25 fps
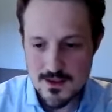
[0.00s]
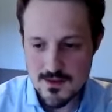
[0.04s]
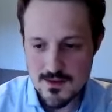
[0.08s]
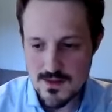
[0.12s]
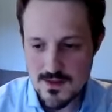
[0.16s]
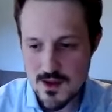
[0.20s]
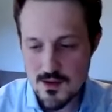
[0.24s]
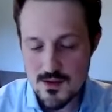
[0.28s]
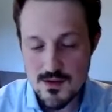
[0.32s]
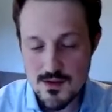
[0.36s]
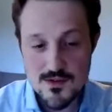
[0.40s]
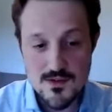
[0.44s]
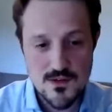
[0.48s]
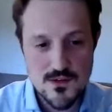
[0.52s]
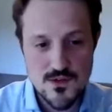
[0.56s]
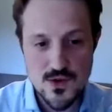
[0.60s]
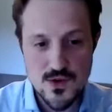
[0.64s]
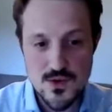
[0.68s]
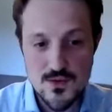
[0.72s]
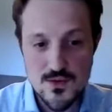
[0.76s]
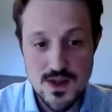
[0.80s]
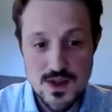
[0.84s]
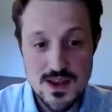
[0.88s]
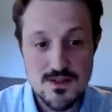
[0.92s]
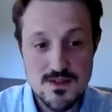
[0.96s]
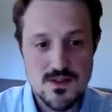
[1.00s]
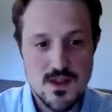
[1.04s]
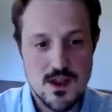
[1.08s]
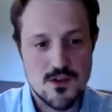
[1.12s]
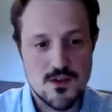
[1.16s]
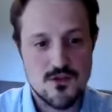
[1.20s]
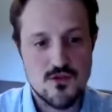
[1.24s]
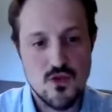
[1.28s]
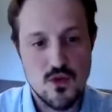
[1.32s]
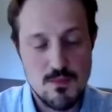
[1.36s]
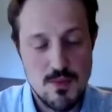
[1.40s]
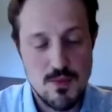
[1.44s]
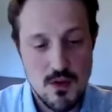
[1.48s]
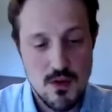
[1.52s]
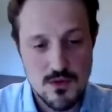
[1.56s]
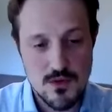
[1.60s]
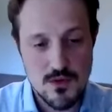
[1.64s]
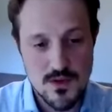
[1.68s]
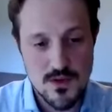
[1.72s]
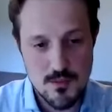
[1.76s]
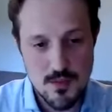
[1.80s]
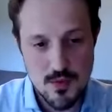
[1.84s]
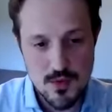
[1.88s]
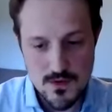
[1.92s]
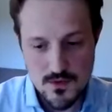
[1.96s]
there is a sort of industrial
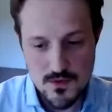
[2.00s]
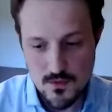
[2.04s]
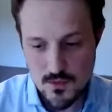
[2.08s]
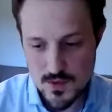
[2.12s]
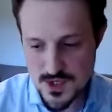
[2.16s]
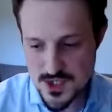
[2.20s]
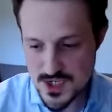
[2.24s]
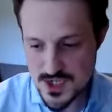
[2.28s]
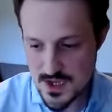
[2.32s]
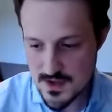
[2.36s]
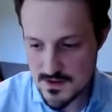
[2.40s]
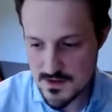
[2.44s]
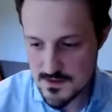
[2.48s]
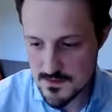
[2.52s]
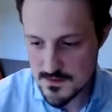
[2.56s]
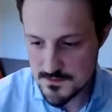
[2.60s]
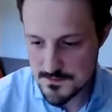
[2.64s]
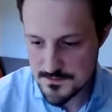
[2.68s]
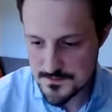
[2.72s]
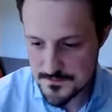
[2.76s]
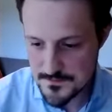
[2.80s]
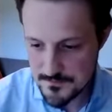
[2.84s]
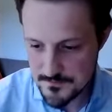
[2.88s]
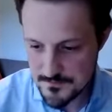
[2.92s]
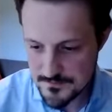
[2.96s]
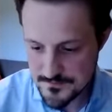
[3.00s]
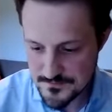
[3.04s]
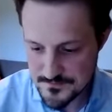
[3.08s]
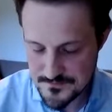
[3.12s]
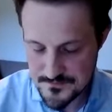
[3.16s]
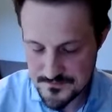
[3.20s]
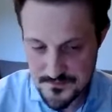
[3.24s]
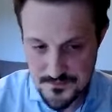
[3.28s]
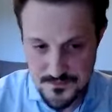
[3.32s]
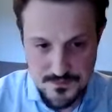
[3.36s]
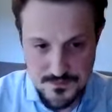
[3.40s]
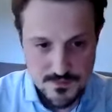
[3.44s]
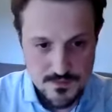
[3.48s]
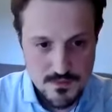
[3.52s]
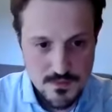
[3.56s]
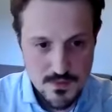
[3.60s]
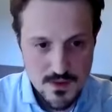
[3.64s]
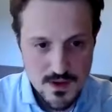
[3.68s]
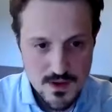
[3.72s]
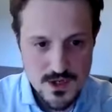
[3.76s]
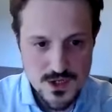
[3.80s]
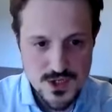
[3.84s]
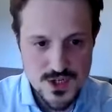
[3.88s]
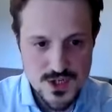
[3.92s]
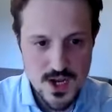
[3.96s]
policy point, which is
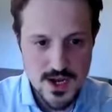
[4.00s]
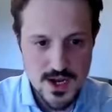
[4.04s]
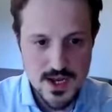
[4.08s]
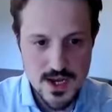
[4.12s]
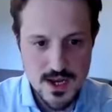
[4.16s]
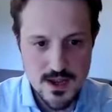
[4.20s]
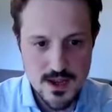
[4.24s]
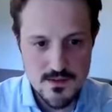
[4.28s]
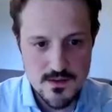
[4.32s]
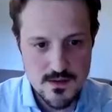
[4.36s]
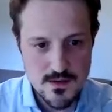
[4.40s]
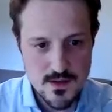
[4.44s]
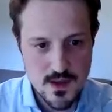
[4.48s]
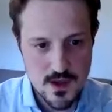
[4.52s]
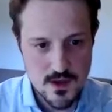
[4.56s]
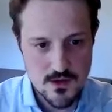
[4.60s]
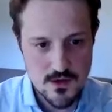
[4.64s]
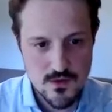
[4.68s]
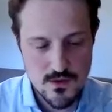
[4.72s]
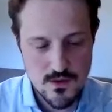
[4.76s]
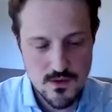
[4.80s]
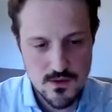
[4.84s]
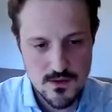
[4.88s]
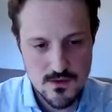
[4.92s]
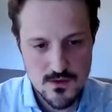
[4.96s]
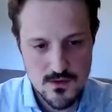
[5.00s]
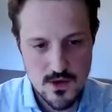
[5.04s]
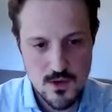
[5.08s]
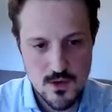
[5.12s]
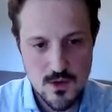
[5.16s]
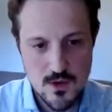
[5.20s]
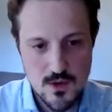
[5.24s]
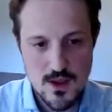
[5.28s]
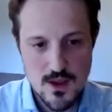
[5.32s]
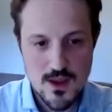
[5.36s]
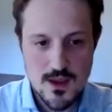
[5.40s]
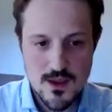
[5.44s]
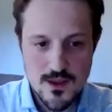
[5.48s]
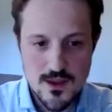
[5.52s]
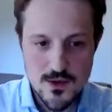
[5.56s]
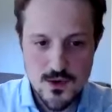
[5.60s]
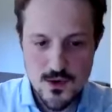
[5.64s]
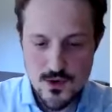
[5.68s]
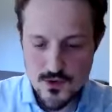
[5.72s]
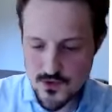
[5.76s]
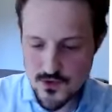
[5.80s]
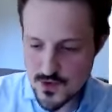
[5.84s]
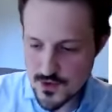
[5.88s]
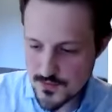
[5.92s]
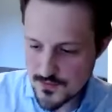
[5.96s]
Chinese industry. So you
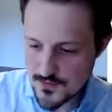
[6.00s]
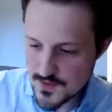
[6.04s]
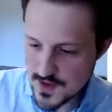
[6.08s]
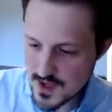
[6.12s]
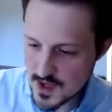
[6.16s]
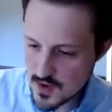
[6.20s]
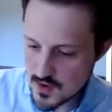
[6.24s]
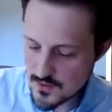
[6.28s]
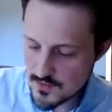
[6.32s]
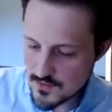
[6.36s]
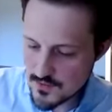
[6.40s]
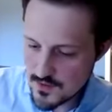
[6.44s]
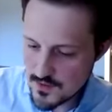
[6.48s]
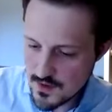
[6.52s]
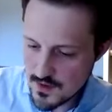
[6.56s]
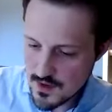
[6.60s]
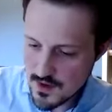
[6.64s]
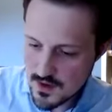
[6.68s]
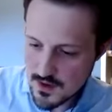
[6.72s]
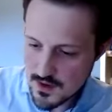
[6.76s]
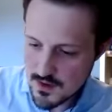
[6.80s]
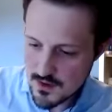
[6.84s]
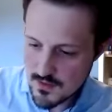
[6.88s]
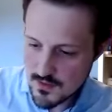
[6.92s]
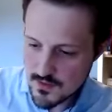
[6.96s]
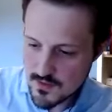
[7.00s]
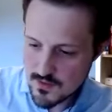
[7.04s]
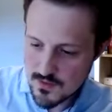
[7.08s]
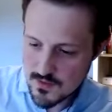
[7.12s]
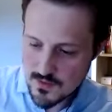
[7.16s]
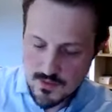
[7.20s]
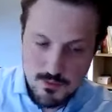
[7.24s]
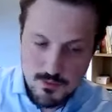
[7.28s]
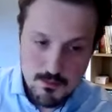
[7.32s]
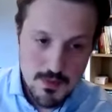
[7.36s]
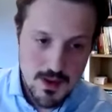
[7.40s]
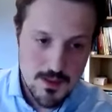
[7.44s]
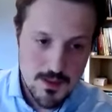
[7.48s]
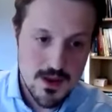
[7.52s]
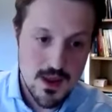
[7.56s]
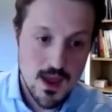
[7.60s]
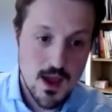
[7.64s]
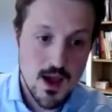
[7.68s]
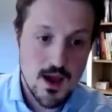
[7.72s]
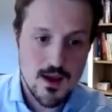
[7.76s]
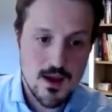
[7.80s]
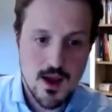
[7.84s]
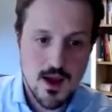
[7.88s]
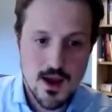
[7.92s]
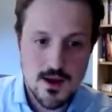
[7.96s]
could sort of think of, maybe
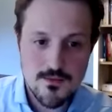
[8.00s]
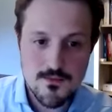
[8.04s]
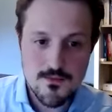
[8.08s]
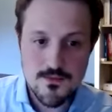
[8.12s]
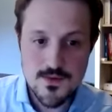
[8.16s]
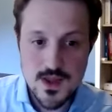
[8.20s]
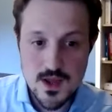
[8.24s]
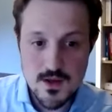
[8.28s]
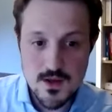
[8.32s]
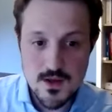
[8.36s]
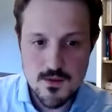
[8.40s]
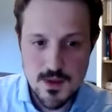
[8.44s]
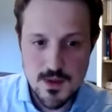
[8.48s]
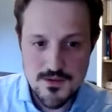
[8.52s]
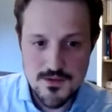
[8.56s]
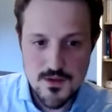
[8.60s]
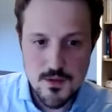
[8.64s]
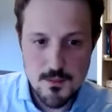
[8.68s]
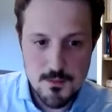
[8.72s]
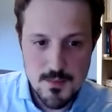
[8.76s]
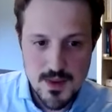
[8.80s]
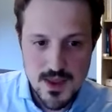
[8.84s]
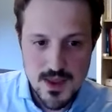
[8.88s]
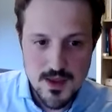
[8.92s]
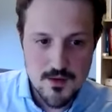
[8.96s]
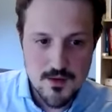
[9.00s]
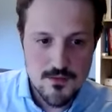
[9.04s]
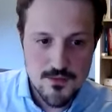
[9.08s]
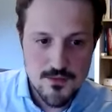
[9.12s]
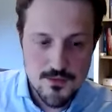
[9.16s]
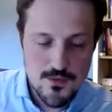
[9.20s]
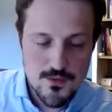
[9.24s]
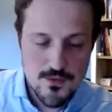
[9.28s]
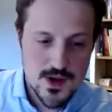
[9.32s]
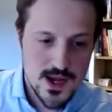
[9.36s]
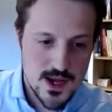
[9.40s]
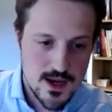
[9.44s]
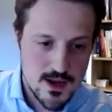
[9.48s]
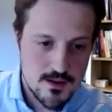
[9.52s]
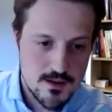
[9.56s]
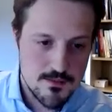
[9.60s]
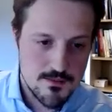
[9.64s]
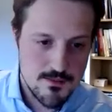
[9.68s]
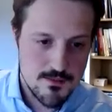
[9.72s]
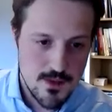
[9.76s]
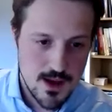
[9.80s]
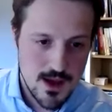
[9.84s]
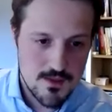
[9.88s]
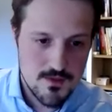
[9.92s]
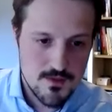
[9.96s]
I'd think of them as the big three
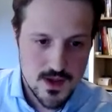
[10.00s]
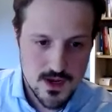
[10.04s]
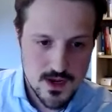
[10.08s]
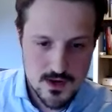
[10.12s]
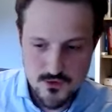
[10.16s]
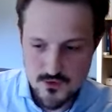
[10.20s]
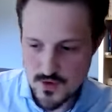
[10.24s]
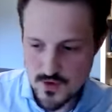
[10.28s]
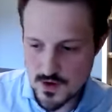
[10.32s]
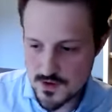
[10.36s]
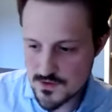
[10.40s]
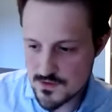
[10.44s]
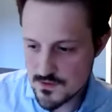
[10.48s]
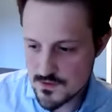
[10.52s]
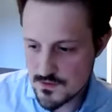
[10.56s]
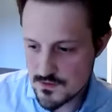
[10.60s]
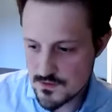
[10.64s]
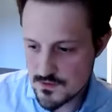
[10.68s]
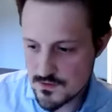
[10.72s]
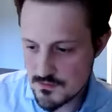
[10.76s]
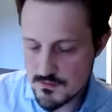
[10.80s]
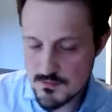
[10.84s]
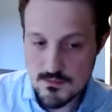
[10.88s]
antitrust